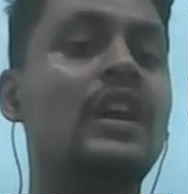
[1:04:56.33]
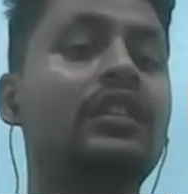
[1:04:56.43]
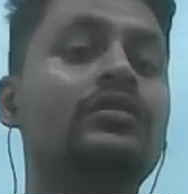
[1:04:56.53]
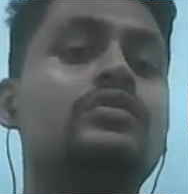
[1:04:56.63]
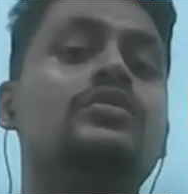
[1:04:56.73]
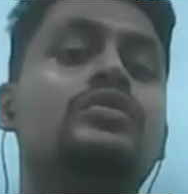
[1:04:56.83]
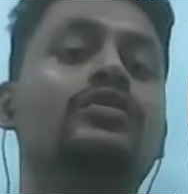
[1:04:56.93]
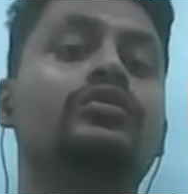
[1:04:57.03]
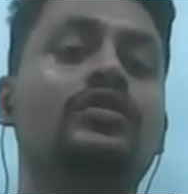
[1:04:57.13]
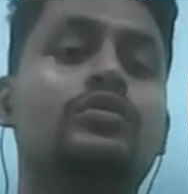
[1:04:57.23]
and
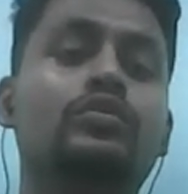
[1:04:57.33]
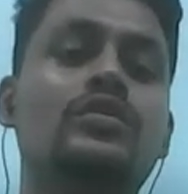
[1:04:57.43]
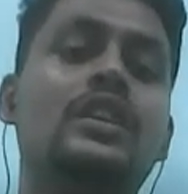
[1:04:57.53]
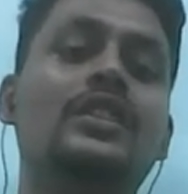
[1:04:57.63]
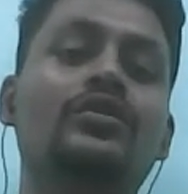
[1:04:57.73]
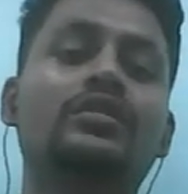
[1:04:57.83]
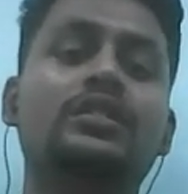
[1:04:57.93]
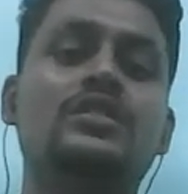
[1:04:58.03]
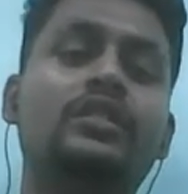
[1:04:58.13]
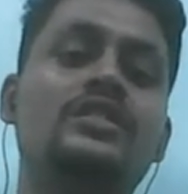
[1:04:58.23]
200. So
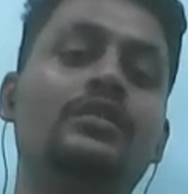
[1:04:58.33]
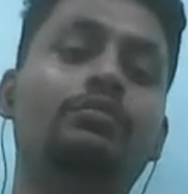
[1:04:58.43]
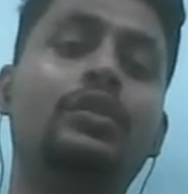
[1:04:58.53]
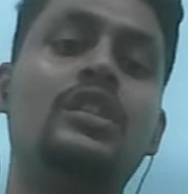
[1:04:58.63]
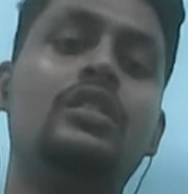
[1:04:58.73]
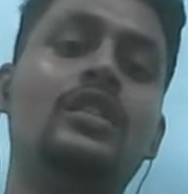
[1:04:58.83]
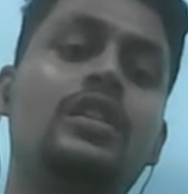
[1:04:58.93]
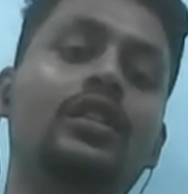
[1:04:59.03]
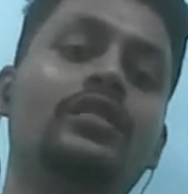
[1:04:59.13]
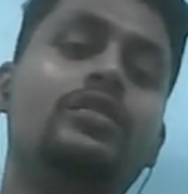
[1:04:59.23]
this is quite simple.
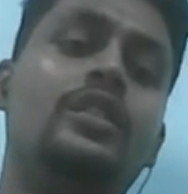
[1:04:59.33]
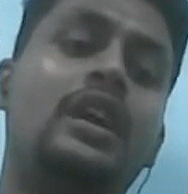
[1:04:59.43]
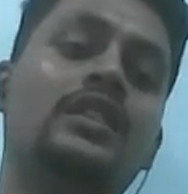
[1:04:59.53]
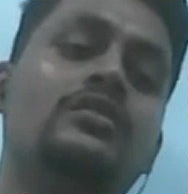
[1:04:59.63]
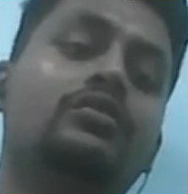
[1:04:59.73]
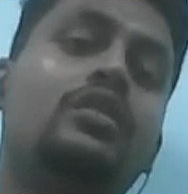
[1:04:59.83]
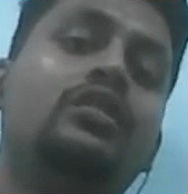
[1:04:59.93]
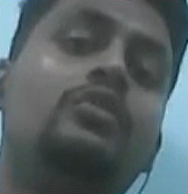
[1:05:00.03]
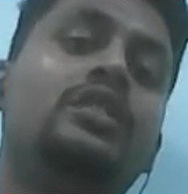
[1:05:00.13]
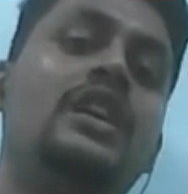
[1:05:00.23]
And
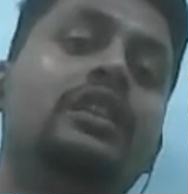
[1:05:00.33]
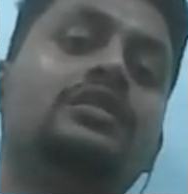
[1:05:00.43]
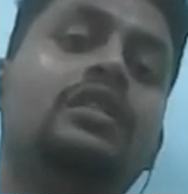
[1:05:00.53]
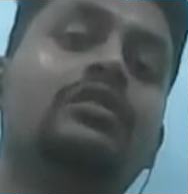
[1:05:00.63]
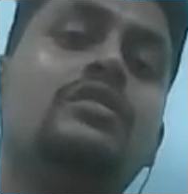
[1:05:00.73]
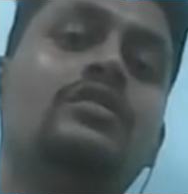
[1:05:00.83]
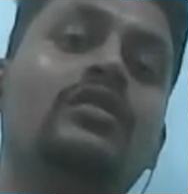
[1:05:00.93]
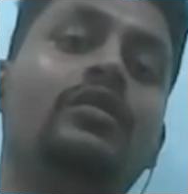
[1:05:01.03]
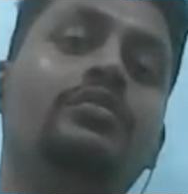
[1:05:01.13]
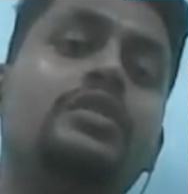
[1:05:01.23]
what will be the answer?
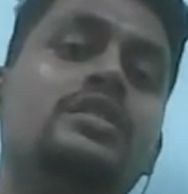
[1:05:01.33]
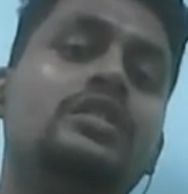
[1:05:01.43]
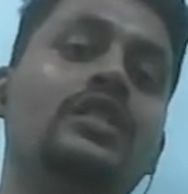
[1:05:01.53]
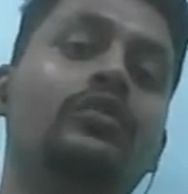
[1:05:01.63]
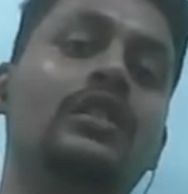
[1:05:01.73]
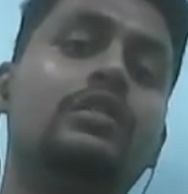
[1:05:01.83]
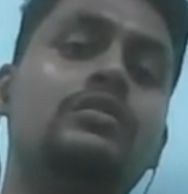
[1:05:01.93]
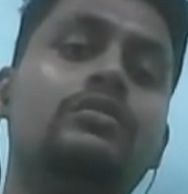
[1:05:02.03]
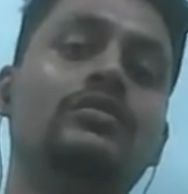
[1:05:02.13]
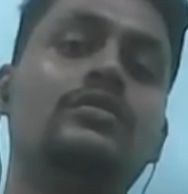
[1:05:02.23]
Obviously the 1.
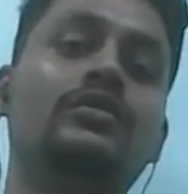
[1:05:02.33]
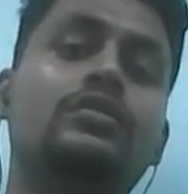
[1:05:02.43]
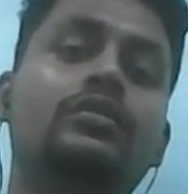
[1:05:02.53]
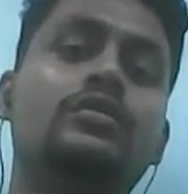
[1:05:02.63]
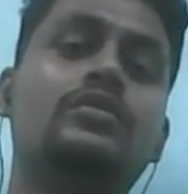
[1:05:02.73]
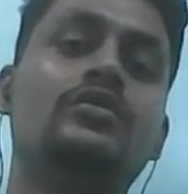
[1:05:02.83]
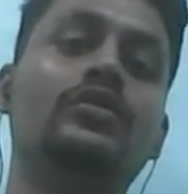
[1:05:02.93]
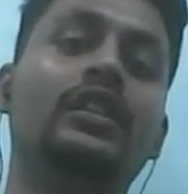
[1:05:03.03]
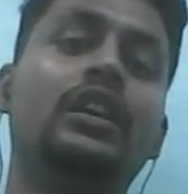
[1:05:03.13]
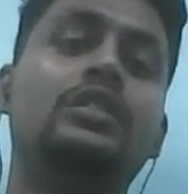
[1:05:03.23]

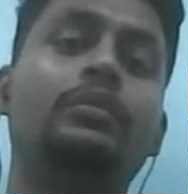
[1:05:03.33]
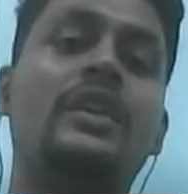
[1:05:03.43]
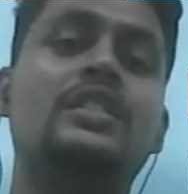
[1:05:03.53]
So here the